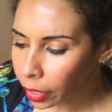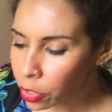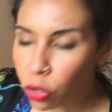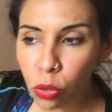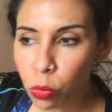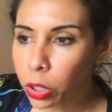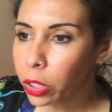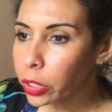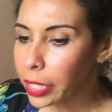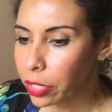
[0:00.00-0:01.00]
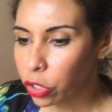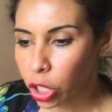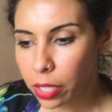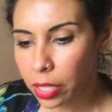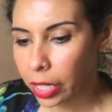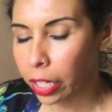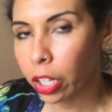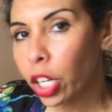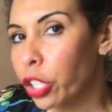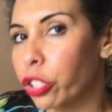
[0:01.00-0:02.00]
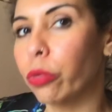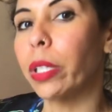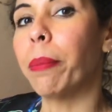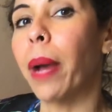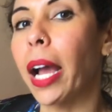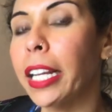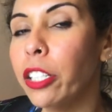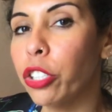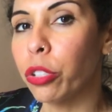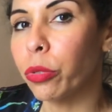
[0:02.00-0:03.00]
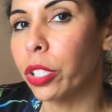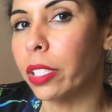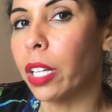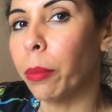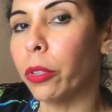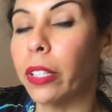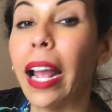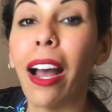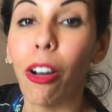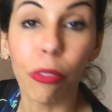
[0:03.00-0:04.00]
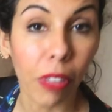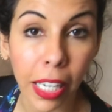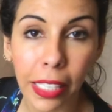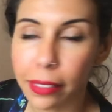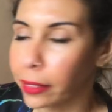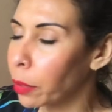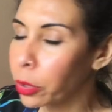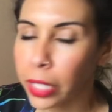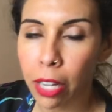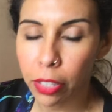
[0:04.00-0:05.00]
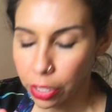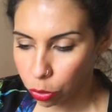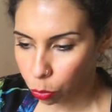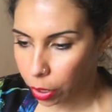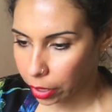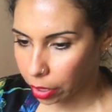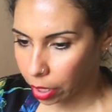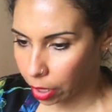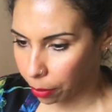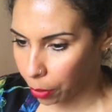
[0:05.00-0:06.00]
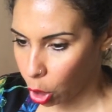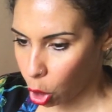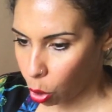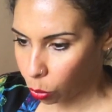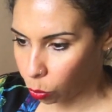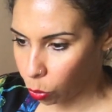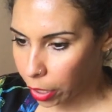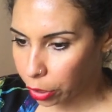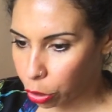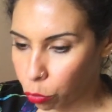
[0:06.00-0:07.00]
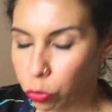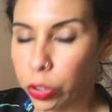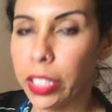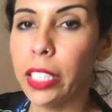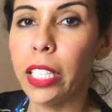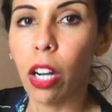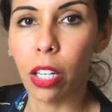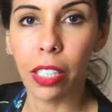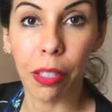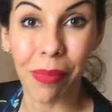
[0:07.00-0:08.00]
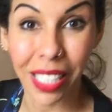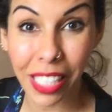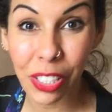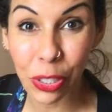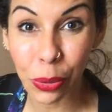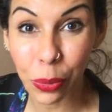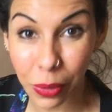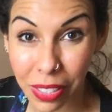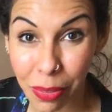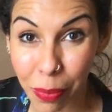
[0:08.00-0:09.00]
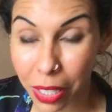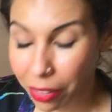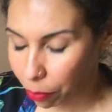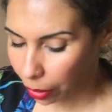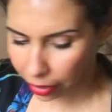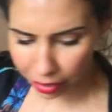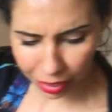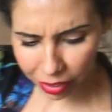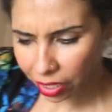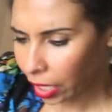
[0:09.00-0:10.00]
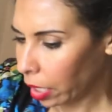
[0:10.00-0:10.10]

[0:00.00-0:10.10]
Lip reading: And so the world is just there to remind you to double down, right? To double down into what you really are committing to this month, Pisces.